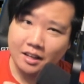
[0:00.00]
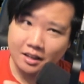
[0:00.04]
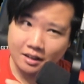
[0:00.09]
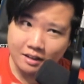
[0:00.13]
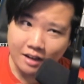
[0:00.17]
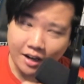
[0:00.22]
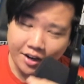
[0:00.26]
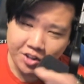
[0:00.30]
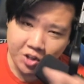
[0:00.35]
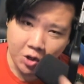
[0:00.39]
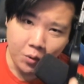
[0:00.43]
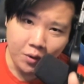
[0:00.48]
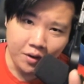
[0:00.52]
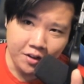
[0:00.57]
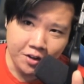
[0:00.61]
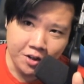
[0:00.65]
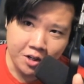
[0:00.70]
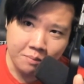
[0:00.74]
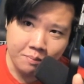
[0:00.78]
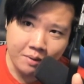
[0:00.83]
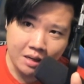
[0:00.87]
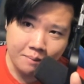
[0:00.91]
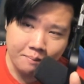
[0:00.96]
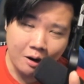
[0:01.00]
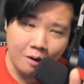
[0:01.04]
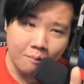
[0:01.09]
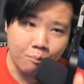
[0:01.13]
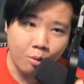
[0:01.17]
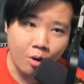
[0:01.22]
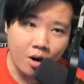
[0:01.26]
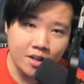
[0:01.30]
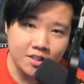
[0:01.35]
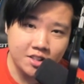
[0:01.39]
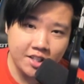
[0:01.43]
I know a little bit about
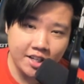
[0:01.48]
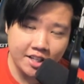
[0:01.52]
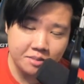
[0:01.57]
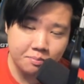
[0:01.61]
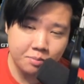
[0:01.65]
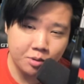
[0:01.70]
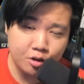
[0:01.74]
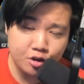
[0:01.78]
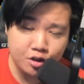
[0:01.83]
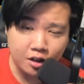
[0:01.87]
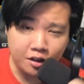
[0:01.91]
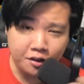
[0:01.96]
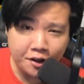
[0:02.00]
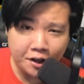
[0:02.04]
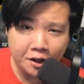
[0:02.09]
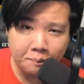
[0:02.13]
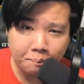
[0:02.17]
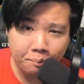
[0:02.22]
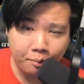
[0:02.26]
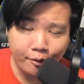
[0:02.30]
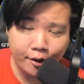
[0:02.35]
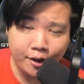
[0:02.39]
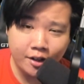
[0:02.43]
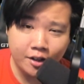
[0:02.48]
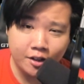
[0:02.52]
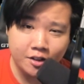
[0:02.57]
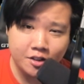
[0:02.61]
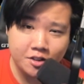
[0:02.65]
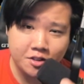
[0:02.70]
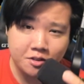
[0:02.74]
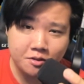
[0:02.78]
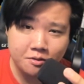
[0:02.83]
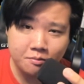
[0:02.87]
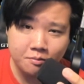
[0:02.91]
Brontes because a lot of
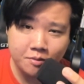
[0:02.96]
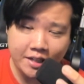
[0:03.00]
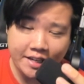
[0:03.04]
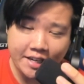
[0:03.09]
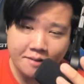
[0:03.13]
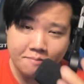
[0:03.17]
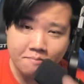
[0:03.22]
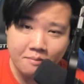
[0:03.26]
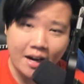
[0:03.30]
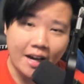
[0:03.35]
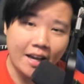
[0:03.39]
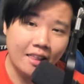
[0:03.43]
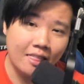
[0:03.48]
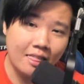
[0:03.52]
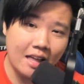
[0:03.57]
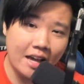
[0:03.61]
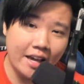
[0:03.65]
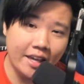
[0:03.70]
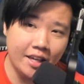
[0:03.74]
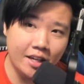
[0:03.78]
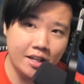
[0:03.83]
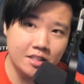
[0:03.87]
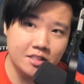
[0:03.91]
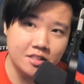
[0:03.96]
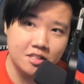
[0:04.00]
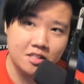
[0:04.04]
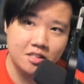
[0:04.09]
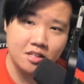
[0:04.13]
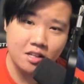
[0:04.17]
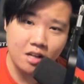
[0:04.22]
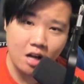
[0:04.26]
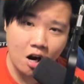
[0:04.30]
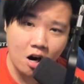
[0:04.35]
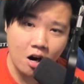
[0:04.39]
players in my
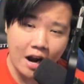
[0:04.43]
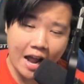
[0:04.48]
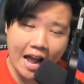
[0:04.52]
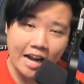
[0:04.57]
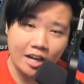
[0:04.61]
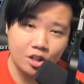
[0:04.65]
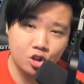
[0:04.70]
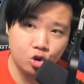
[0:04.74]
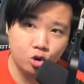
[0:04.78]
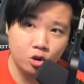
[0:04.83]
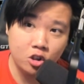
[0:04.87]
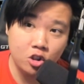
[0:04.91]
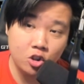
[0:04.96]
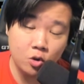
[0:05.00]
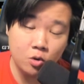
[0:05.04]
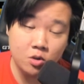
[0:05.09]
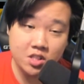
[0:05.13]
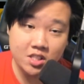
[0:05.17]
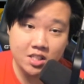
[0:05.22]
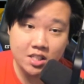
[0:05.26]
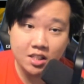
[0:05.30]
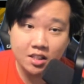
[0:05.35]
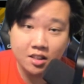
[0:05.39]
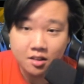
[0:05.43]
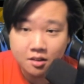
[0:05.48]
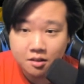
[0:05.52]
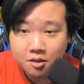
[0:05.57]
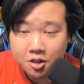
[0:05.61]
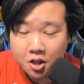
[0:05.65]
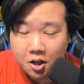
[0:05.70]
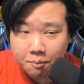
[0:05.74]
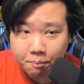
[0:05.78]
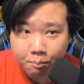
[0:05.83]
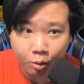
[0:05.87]
alliance are actually using
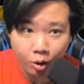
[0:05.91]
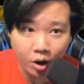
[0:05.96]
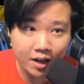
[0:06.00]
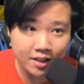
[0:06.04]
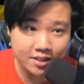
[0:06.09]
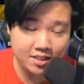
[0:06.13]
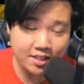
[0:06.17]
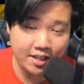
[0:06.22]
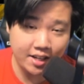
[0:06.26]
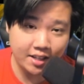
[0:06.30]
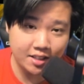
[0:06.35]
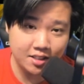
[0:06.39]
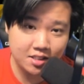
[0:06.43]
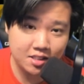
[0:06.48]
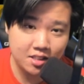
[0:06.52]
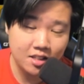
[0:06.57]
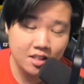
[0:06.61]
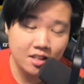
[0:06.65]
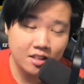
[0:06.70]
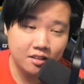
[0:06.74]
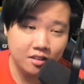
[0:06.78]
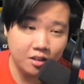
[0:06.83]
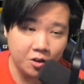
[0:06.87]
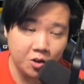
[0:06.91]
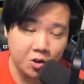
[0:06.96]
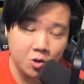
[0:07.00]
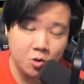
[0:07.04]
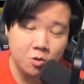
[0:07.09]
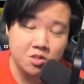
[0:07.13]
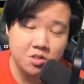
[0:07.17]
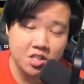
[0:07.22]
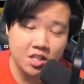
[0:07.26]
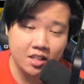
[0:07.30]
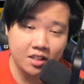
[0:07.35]
Brontes. They're
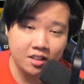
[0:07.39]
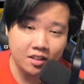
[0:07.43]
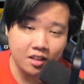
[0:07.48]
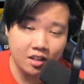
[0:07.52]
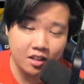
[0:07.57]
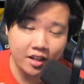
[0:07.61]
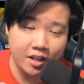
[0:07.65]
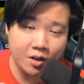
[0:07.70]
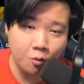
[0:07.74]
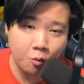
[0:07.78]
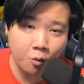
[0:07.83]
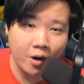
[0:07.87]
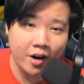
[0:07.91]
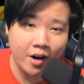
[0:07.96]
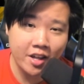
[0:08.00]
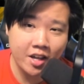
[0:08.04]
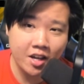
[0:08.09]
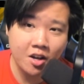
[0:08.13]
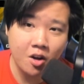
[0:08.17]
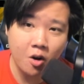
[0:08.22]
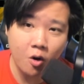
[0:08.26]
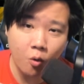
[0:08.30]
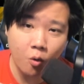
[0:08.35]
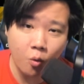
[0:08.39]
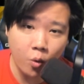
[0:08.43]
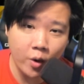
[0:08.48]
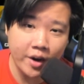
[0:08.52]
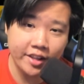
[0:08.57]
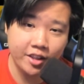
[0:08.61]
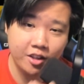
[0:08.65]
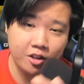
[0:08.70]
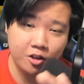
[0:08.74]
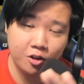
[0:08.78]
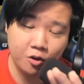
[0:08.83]
using and running
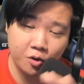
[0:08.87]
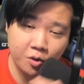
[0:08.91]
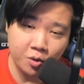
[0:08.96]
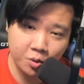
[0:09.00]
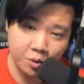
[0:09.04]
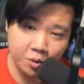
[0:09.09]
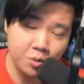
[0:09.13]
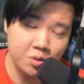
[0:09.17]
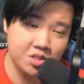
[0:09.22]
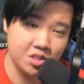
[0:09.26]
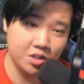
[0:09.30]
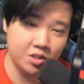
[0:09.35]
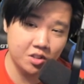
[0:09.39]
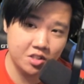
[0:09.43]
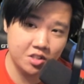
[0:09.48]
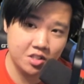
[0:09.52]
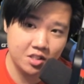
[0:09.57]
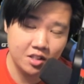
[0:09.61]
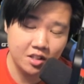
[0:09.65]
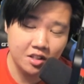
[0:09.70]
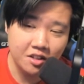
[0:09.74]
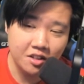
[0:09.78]
with cruisers.